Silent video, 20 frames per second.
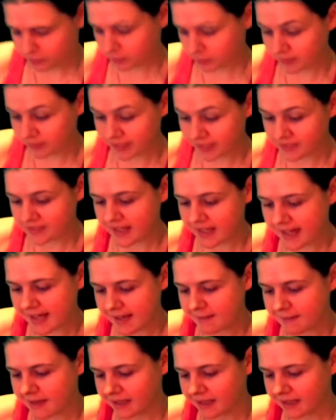but these are
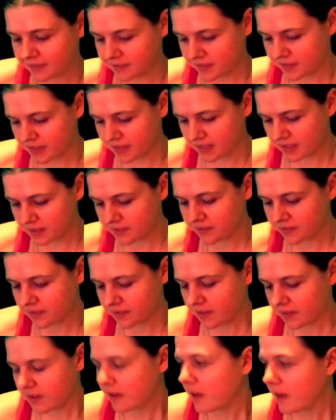Air Max. These,
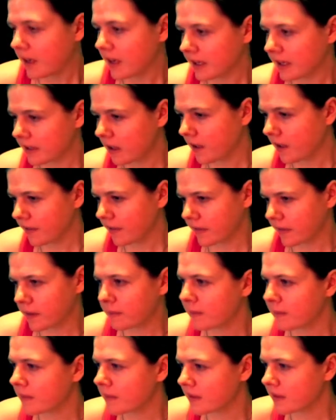I got them
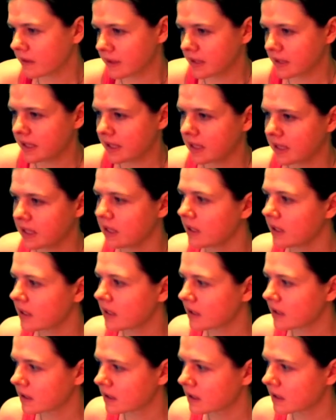in,
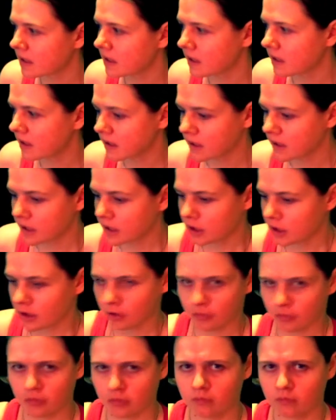
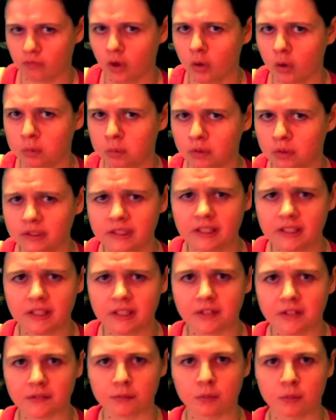drum roll please,